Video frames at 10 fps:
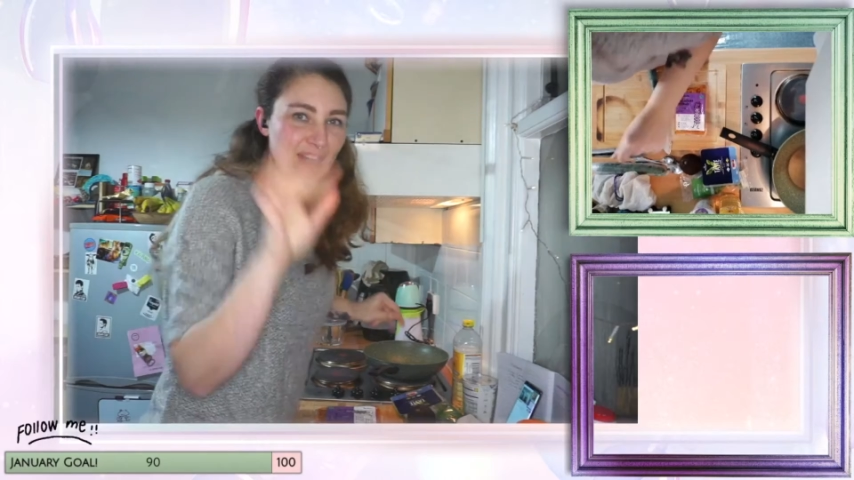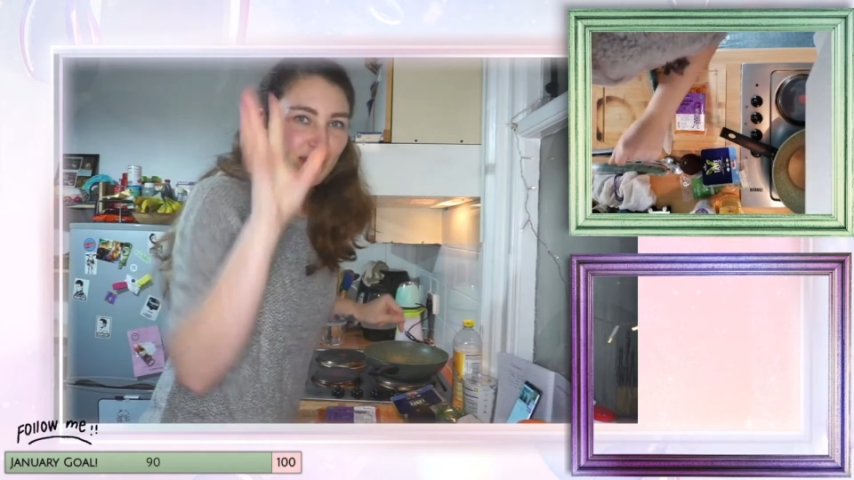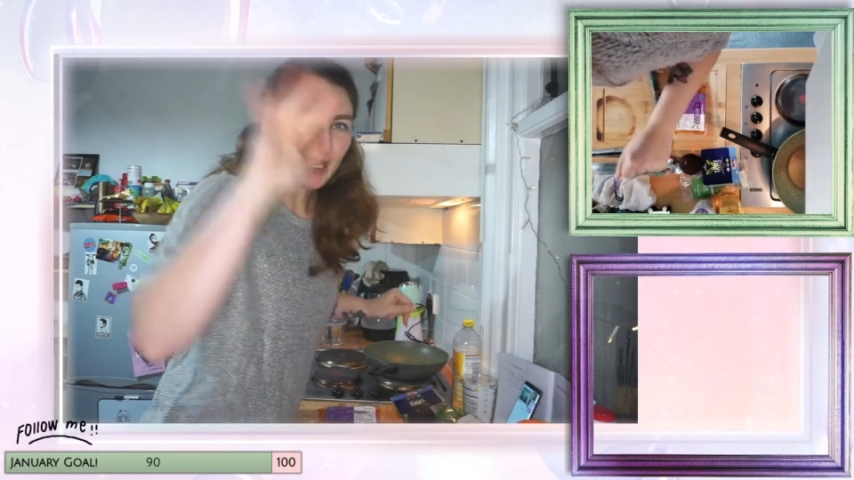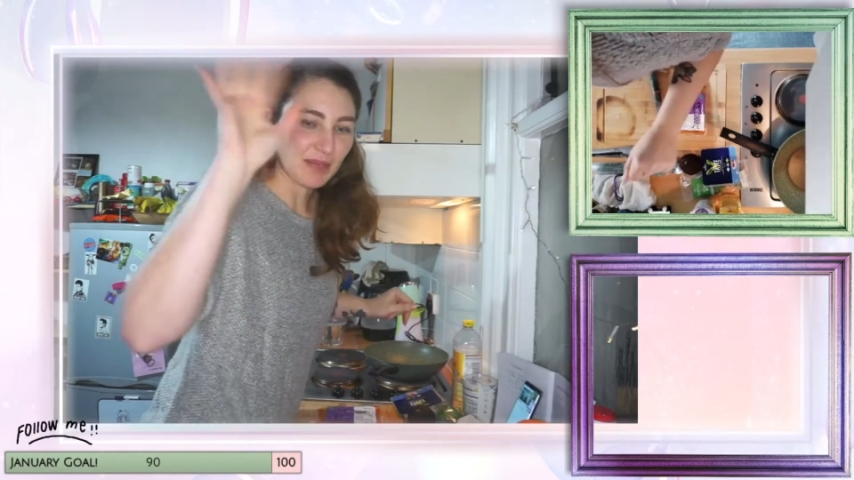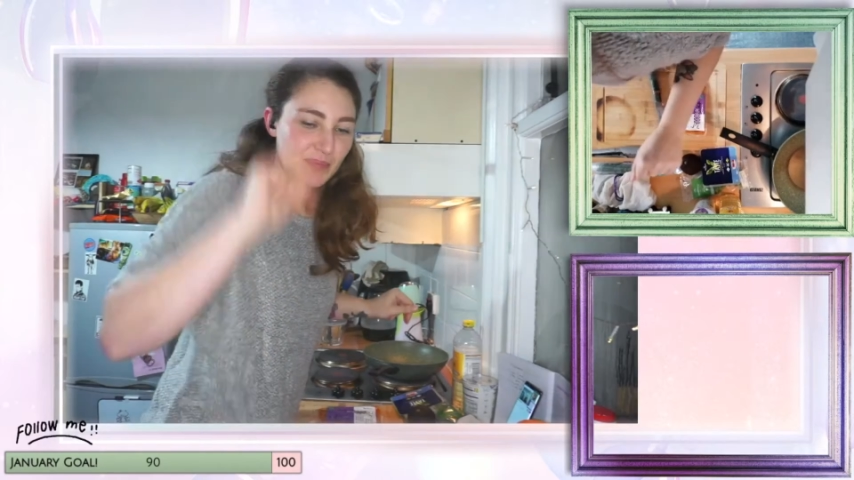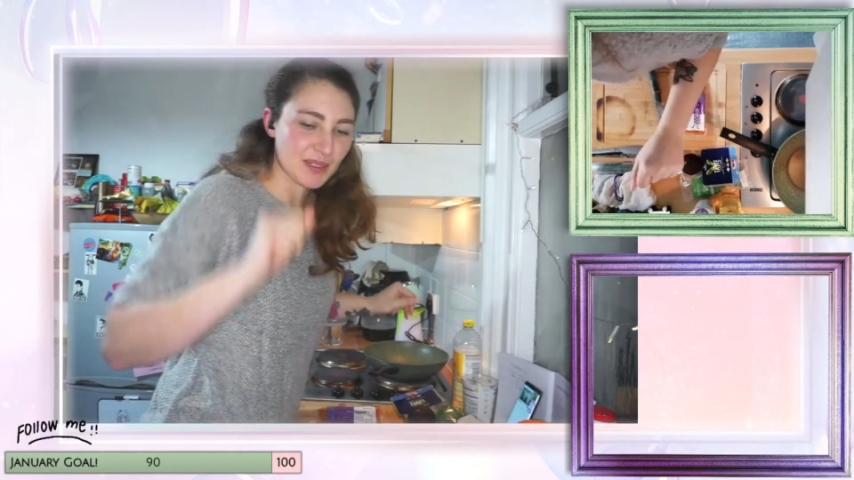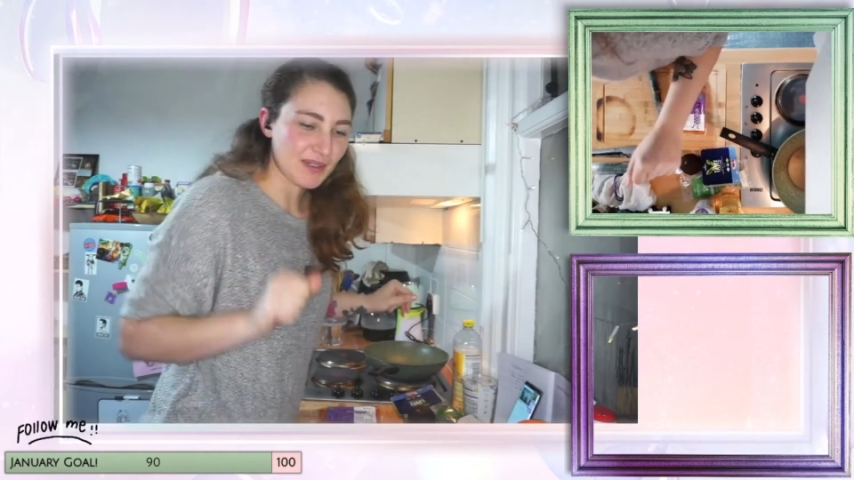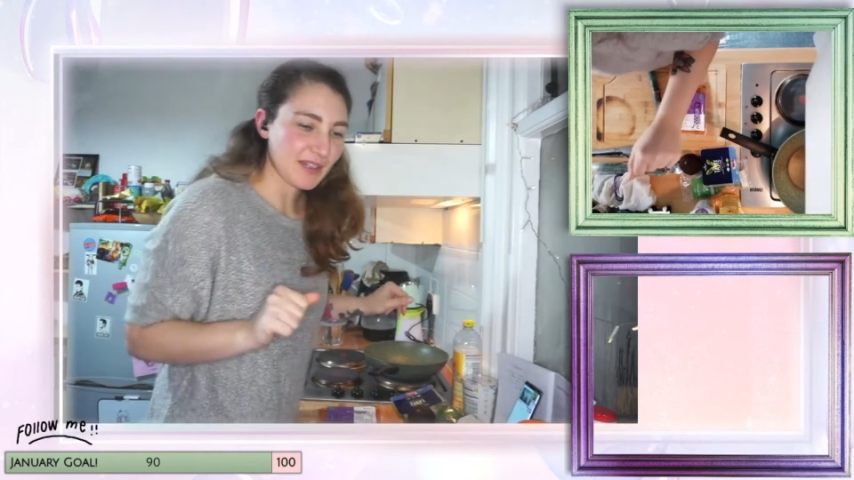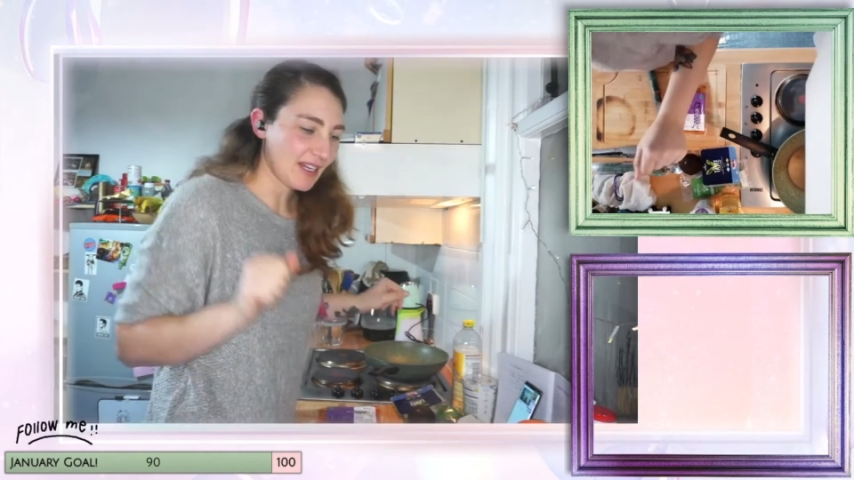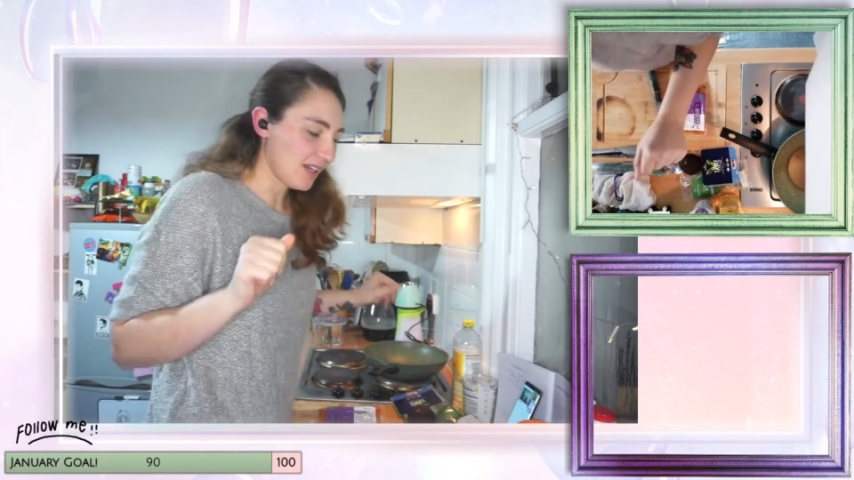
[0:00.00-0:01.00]
people
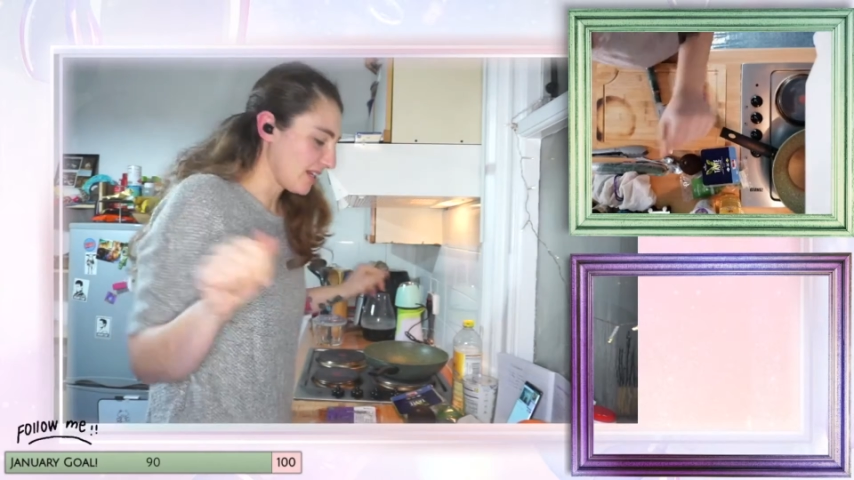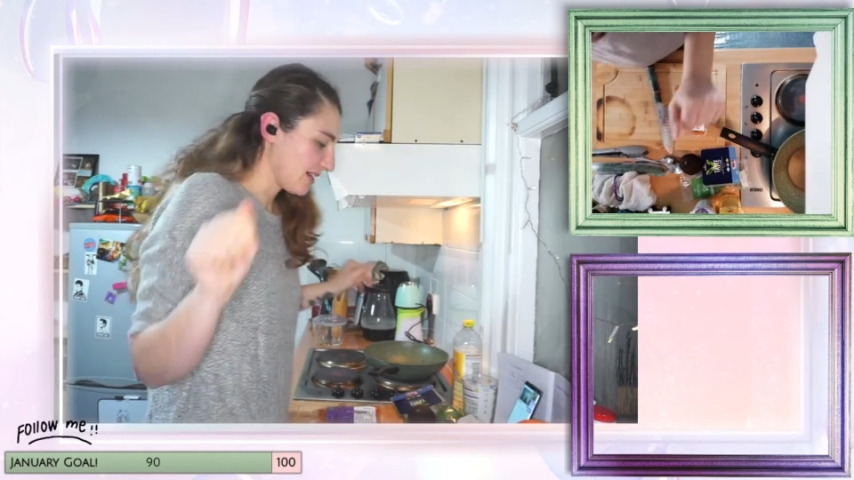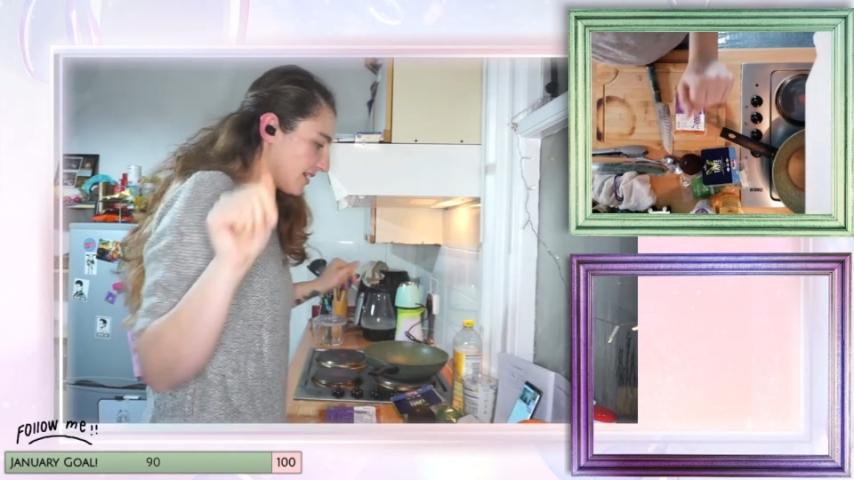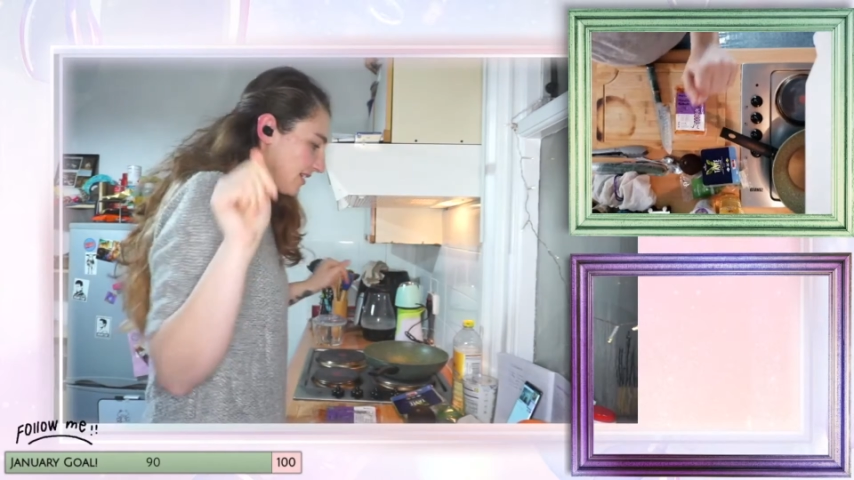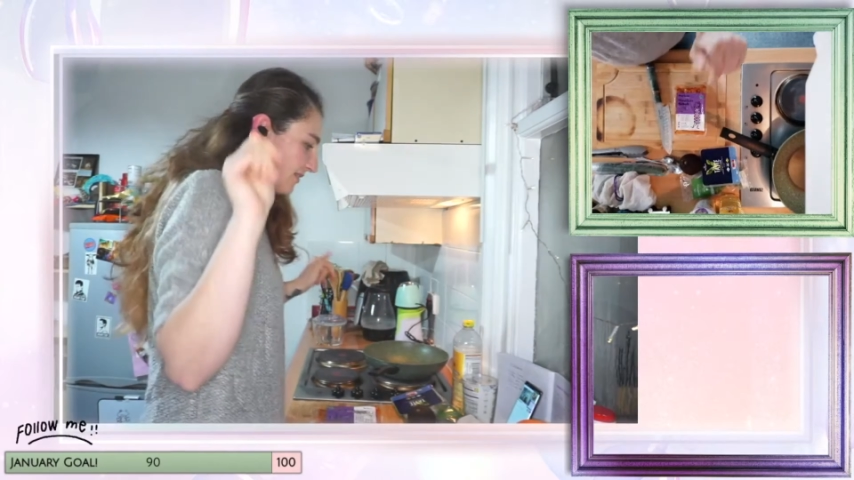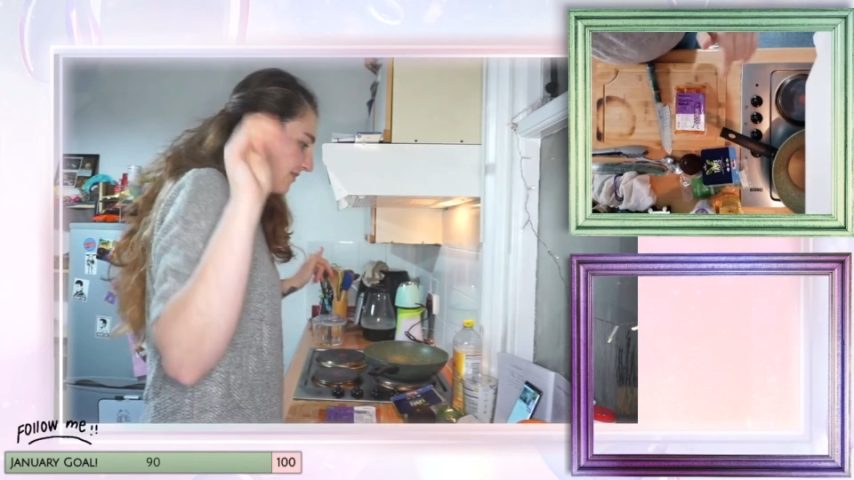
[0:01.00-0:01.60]
of